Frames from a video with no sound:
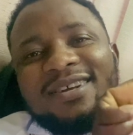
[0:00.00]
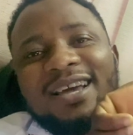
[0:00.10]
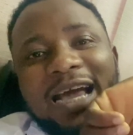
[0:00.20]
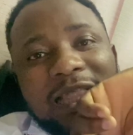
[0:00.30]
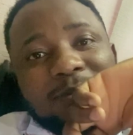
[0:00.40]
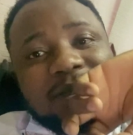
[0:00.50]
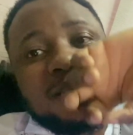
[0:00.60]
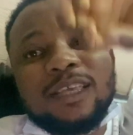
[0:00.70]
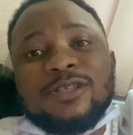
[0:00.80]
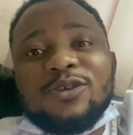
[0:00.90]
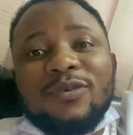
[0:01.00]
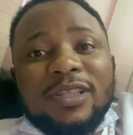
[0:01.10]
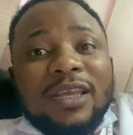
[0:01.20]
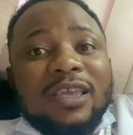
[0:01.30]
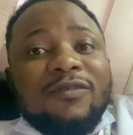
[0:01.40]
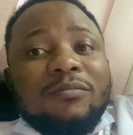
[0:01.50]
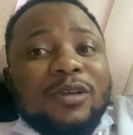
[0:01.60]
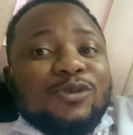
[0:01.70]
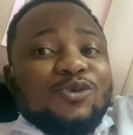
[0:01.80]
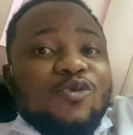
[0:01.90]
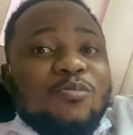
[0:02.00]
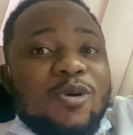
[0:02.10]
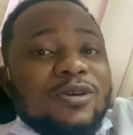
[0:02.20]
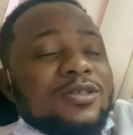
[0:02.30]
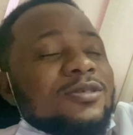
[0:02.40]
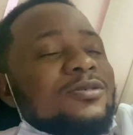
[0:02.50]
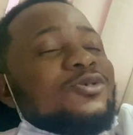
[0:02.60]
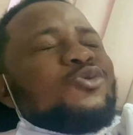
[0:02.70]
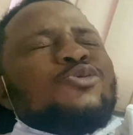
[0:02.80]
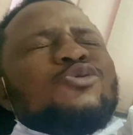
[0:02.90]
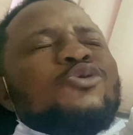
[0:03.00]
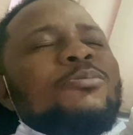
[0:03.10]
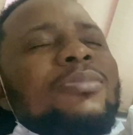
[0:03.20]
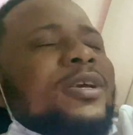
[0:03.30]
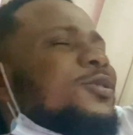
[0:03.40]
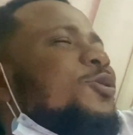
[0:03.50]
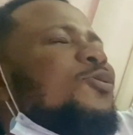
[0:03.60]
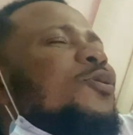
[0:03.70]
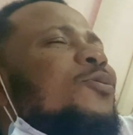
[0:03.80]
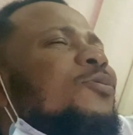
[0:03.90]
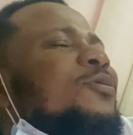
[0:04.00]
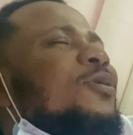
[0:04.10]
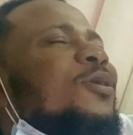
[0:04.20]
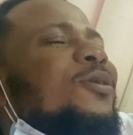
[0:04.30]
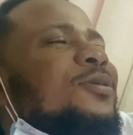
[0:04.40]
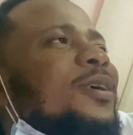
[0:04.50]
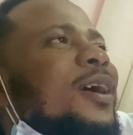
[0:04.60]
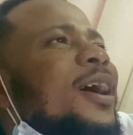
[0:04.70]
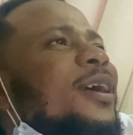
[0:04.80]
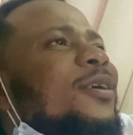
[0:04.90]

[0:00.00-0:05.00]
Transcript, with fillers: adam's link is already giving me so much so so blessing oh god i